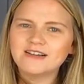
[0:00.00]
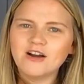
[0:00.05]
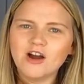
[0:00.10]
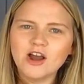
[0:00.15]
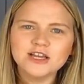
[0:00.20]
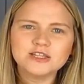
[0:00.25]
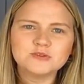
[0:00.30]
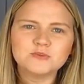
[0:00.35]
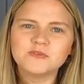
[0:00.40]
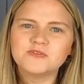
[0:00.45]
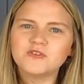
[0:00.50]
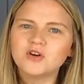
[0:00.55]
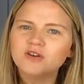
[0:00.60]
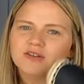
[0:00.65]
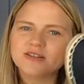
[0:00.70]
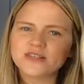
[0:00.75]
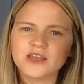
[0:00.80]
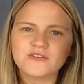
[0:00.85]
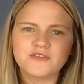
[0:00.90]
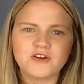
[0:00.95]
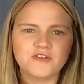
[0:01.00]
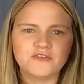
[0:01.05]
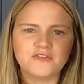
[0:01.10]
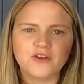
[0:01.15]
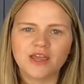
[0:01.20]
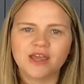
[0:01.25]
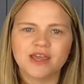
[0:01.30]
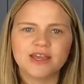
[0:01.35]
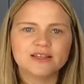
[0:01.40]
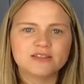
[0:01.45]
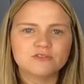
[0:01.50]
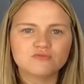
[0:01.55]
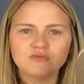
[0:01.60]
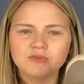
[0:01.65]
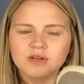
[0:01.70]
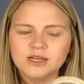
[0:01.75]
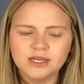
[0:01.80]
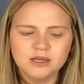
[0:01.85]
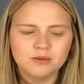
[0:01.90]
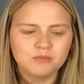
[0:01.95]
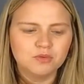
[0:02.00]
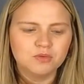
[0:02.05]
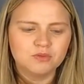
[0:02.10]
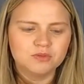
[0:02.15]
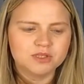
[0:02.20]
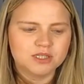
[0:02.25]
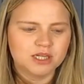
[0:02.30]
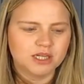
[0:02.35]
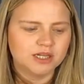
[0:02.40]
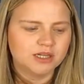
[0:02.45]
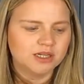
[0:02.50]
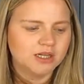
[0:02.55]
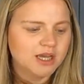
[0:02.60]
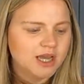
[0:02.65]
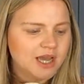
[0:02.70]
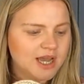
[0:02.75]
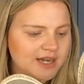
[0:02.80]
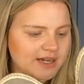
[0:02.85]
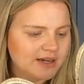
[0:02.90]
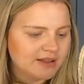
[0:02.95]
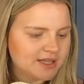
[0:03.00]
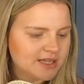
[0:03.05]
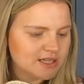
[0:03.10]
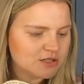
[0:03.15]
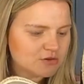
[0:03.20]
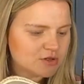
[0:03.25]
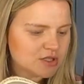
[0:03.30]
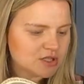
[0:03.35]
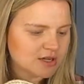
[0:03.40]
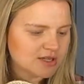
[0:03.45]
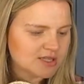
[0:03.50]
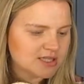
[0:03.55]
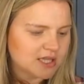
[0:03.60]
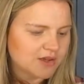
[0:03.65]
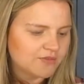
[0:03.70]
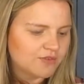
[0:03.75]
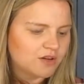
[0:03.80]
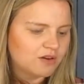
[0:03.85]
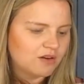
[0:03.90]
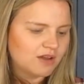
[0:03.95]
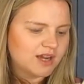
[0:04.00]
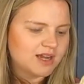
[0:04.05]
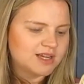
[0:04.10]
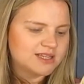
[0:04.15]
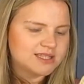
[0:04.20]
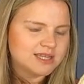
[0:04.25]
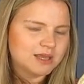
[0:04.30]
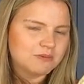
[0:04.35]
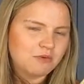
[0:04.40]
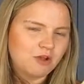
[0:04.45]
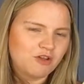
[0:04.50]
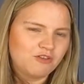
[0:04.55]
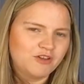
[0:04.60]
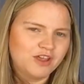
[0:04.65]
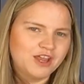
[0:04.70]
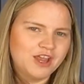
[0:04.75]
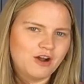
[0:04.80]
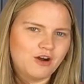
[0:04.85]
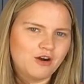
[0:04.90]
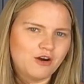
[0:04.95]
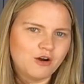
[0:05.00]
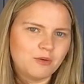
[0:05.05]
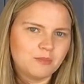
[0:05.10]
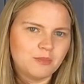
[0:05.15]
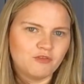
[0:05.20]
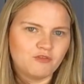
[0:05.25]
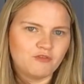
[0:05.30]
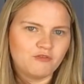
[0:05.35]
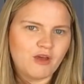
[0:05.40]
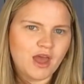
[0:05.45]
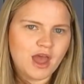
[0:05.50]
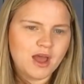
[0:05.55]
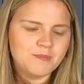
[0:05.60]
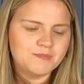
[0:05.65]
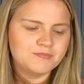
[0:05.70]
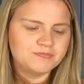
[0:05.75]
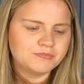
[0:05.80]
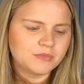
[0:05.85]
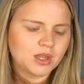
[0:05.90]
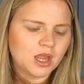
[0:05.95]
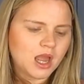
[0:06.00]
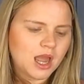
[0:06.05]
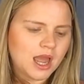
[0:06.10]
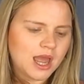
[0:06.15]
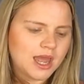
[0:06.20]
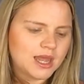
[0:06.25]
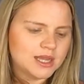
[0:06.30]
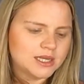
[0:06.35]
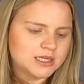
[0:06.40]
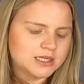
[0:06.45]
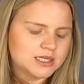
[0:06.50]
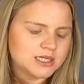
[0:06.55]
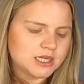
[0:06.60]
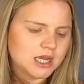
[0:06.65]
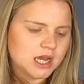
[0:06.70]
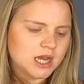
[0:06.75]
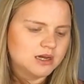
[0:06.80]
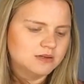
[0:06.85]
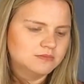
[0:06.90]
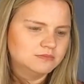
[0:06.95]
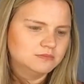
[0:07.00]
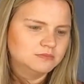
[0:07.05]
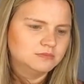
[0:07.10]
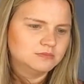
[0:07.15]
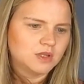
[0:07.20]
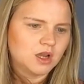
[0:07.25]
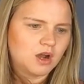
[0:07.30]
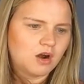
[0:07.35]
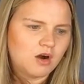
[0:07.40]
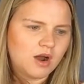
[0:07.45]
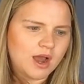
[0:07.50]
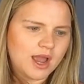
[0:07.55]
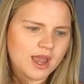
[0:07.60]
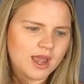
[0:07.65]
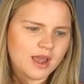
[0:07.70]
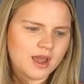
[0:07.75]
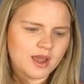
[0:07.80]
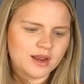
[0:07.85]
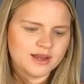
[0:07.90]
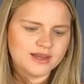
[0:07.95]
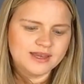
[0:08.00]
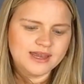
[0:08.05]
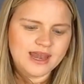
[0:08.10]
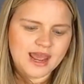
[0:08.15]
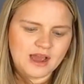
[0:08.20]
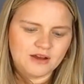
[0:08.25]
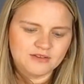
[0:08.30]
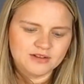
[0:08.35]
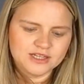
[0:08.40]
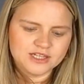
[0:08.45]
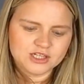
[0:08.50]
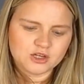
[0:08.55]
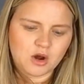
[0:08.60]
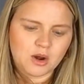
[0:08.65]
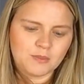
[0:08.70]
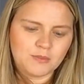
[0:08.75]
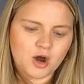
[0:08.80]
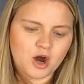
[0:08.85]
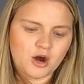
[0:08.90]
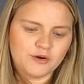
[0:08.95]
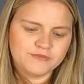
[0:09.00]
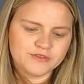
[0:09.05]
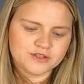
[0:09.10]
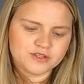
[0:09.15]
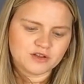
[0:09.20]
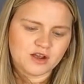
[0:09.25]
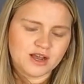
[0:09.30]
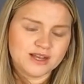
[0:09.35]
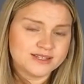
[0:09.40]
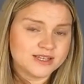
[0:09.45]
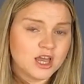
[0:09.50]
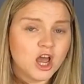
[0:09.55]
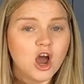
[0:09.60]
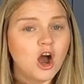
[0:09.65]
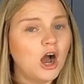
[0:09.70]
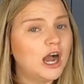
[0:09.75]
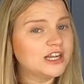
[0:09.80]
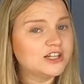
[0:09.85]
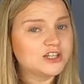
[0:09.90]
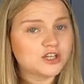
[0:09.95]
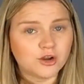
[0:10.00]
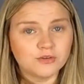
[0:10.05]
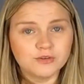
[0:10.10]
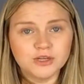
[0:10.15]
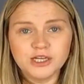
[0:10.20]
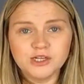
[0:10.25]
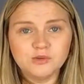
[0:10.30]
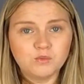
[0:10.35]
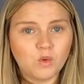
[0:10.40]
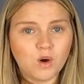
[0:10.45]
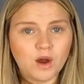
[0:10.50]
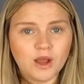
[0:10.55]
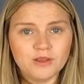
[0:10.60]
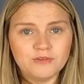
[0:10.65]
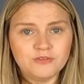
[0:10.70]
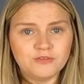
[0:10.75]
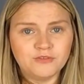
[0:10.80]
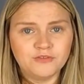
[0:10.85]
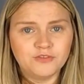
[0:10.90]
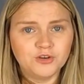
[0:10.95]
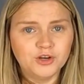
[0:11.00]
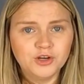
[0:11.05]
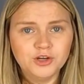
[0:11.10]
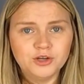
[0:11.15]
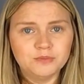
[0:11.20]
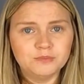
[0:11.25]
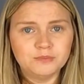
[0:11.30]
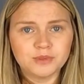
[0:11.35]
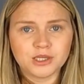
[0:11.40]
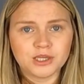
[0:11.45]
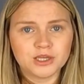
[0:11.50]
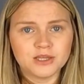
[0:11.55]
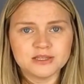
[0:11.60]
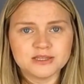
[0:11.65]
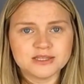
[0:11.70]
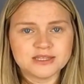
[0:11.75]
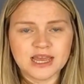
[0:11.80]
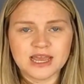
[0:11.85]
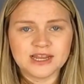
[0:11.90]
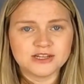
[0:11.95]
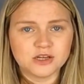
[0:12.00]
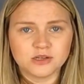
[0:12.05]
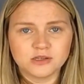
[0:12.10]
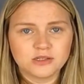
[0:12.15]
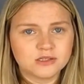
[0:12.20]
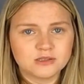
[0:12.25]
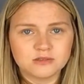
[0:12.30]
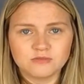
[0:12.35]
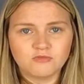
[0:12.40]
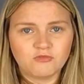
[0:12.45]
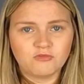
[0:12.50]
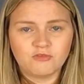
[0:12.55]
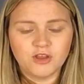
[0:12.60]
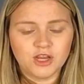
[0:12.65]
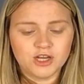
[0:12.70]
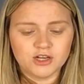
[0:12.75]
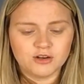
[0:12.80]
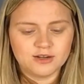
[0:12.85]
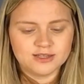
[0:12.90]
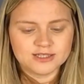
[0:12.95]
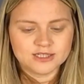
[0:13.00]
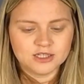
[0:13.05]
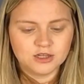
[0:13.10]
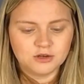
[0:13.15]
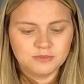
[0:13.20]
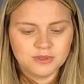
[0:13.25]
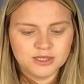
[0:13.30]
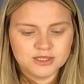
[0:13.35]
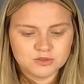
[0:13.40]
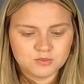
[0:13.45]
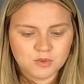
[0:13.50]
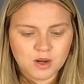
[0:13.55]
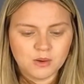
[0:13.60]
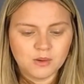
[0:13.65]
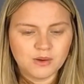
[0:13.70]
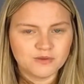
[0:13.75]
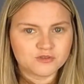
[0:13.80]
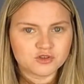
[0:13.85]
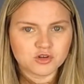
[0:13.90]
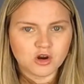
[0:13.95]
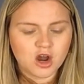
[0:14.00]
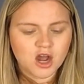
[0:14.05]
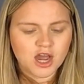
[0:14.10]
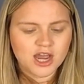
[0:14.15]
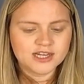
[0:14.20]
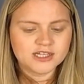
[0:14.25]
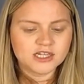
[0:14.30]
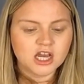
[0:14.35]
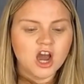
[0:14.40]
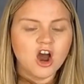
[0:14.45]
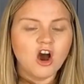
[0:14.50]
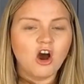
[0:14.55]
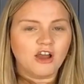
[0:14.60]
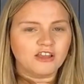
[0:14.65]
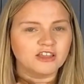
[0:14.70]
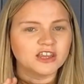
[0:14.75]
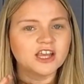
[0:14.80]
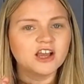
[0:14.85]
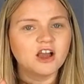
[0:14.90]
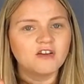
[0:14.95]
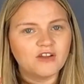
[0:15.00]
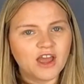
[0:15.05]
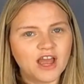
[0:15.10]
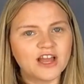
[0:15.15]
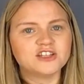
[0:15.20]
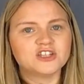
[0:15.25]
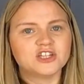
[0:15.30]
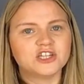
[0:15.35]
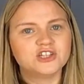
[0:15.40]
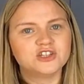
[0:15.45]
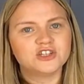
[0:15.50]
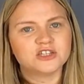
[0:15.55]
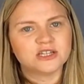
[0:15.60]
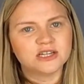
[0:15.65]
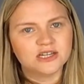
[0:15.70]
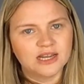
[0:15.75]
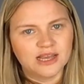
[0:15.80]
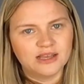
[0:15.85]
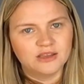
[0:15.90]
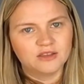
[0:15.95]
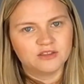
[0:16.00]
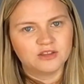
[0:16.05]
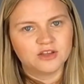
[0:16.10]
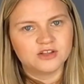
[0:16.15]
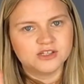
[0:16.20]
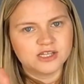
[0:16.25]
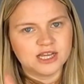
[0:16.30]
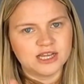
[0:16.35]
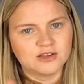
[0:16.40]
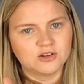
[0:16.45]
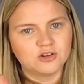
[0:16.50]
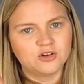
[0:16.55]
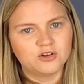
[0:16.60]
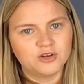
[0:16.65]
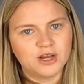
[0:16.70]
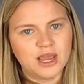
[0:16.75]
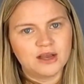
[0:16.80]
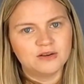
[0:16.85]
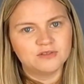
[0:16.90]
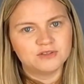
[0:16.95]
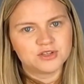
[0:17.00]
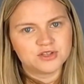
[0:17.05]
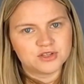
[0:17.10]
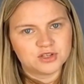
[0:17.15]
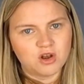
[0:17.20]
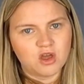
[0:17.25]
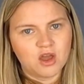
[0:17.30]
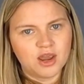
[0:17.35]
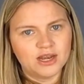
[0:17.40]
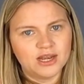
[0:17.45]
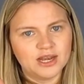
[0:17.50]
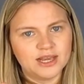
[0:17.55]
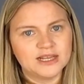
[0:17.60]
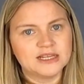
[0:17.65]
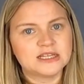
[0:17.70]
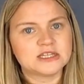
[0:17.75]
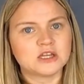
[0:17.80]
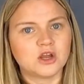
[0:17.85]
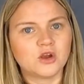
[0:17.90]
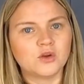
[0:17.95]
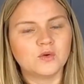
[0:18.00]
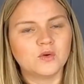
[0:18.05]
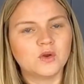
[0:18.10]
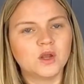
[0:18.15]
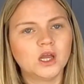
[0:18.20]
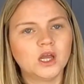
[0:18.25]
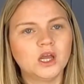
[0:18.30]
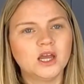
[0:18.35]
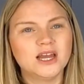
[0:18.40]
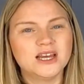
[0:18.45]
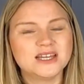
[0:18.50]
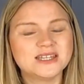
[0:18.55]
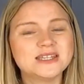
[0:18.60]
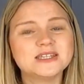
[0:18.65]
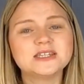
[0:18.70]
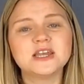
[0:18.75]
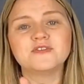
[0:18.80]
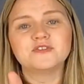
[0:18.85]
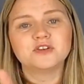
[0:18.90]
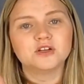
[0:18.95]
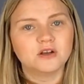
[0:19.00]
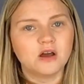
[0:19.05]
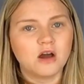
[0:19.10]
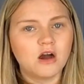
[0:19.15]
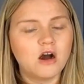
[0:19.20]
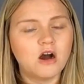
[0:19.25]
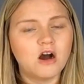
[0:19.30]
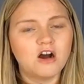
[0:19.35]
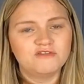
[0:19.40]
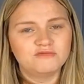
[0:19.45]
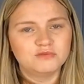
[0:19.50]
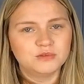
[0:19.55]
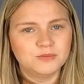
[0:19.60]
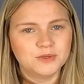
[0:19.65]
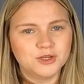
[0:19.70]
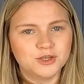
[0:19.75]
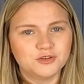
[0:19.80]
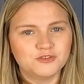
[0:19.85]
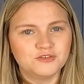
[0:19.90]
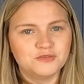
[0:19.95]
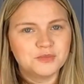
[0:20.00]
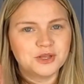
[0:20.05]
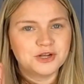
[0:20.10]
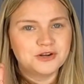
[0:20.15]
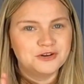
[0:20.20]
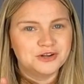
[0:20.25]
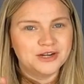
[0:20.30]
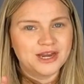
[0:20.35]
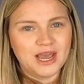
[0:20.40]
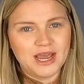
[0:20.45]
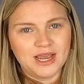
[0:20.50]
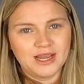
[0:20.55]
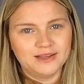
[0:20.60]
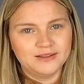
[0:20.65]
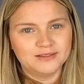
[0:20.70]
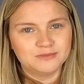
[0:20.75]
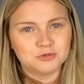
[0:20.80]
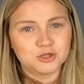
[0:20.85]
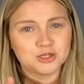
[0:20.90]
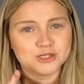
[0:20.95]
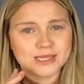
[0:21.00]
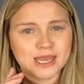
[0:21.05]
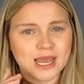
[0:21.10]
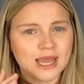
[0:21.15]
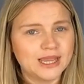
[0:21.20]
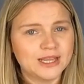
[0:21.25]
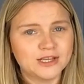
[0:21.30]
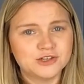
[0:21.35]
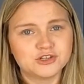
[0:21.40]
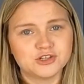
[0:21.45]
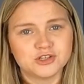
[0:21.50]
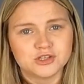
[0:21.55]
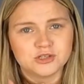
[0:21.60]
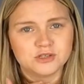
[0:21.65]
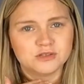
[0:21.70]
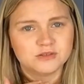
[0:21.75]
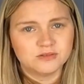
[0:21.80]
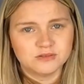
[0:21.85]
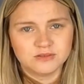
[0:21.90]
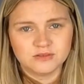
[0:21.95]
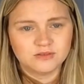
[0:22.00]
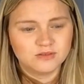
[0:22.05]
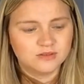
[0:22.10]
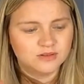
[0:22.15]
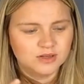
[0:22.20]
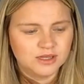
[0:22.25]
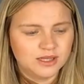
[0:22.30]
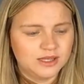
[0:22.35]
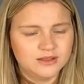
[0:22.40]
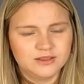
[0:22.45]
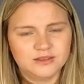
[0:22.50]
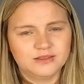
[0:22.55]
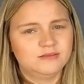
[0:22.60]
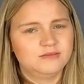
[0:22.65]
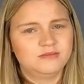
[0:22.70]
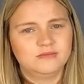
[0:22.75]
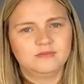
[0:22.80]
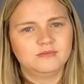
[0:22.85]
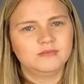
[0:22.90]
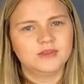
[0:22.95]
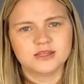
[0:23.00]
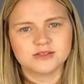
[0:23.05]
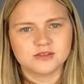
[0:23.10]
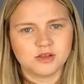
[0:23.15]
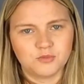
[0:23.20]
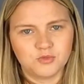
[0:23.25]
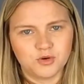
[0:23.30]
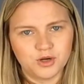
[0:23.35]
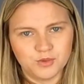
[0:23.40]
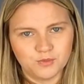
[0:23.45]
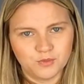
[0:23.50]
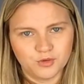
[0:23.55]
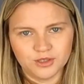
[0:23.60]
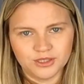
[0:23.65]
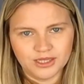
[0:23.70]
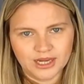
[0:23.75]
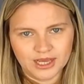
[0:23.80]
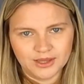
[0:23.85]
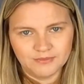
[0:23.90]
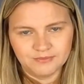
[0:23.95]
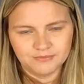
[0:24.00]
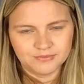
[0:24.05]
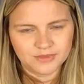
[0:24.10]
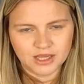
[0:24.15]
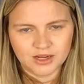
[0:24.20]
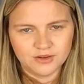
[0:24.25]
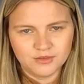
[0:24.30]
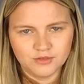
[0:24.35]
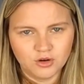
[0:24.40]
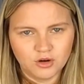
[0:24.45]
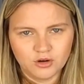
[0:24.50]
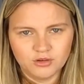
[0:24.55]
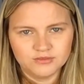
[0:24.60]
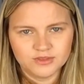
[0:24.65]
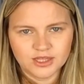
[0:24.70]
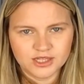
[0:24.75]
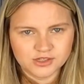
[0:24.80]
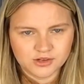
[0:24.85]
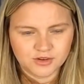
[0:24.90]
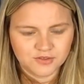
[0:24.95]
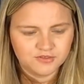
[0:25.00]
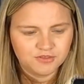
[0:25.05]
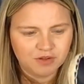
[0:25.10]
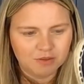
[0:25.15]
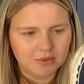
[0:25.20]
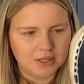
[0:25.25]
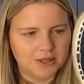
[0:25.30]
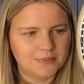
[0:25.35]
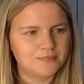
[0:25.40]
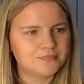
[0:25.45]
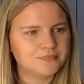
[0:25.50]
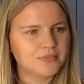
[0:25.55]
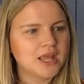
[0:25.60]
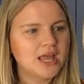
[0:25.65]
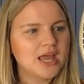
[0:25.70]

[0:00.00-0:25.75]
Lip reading: guys, we've got to save our feet. It's really important. Now, these are a size 7. Like I said, my feet are a bit fat, and I now need to go up half a size. I don't need wide foot because they don't fit nicely on me as well. I've tried. I think I've actually just lengthened and gone out slightly. So a 7.5 would be good for me, not an 8, because 8 just there's no point in wearing 8. They don't fit me.